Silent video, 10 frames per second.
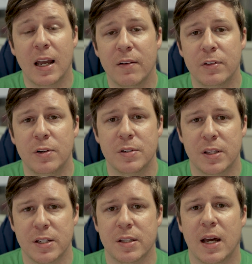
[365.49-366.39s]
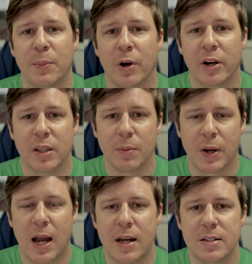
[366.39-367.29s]
have used this library in the
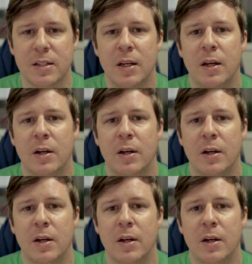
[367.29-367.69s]
past